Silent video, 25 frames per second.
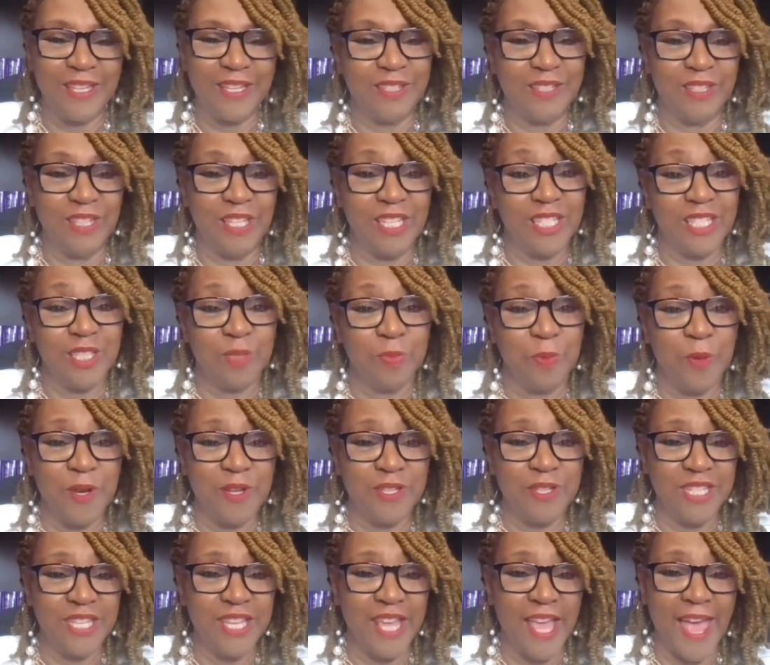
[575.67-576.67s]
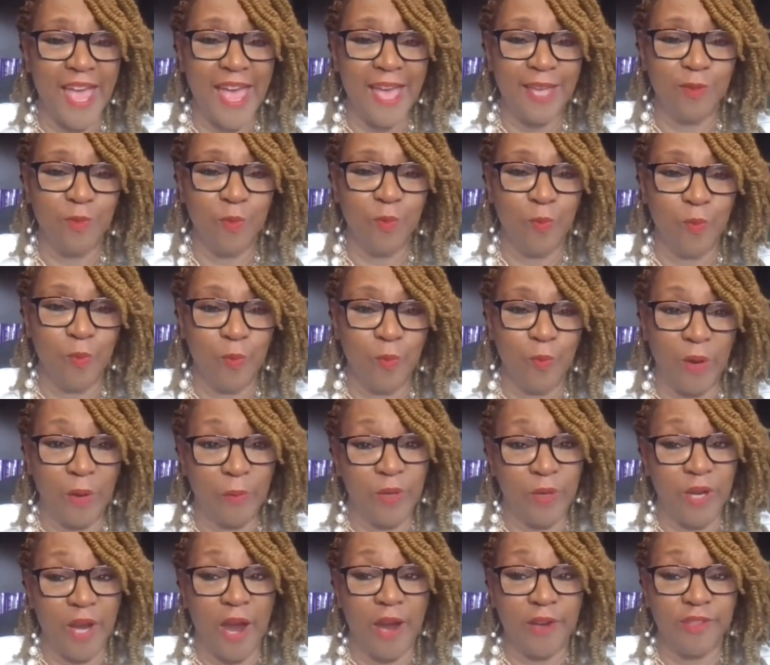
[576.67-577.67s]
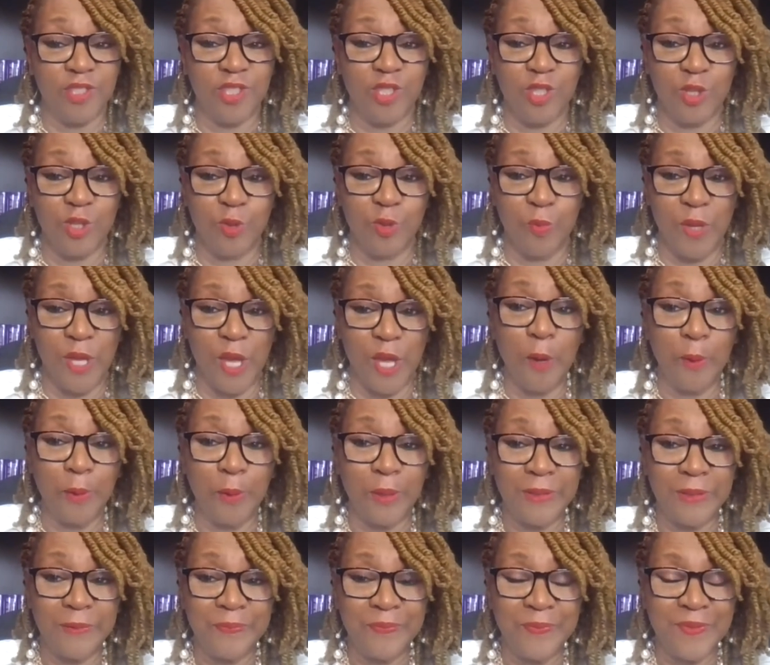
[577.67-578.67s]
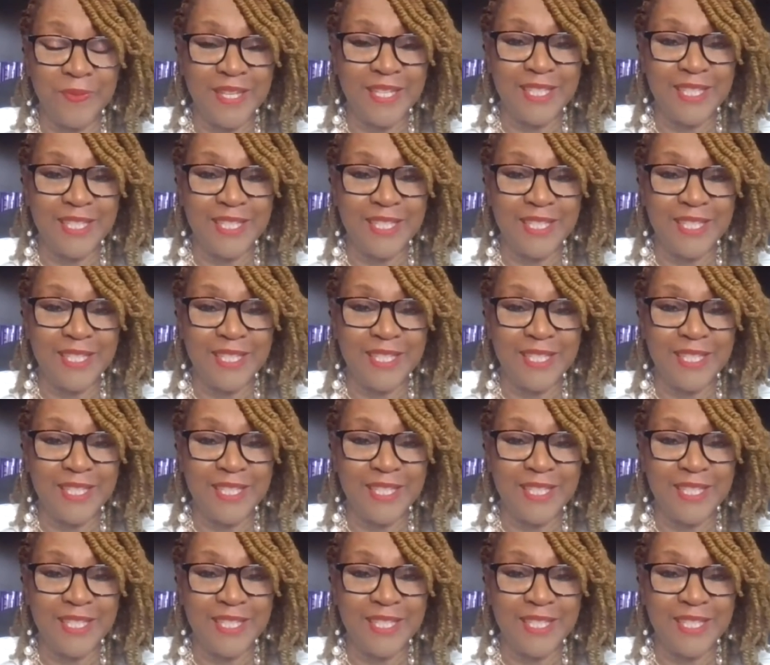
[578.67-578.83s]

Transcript: the experience he had in regards to WIOA.